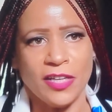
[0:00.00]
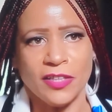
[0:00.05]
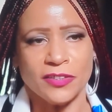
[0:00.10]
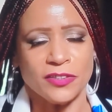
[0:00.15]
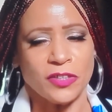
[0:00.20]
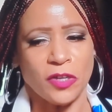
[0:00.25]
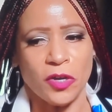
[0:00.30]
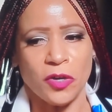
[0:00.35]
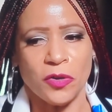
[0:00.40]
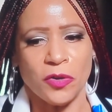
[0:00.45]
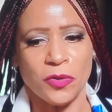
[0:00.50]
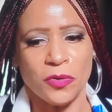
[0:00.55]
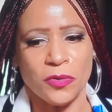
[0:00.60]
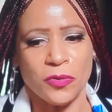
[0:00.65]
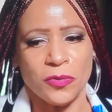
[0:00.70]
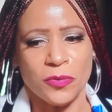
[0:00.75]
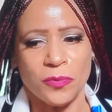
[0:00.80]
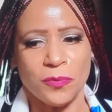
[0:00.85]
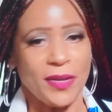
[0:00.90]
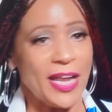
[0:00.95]

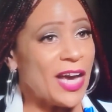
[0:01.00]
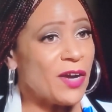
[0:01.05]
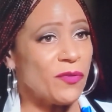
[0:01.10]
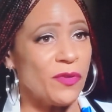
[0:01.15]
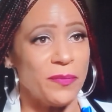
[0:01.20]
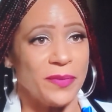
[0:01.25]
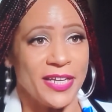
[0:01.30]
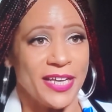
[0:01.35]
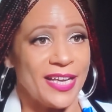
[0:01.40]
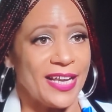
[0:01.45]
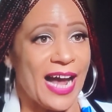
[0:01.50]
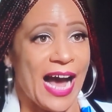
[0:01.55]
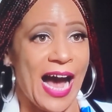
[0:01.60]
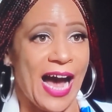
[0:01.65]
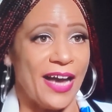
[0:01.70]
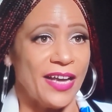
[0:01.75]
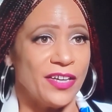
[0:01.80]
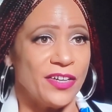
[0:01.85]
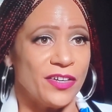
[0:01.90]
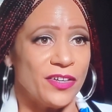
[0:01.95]
So black women get
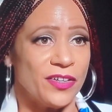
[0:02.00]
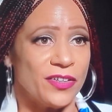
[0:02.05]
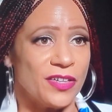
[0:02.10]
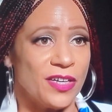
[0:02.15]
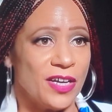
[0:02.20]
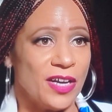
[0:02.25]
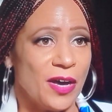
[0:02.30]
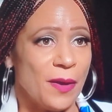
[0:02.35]
hired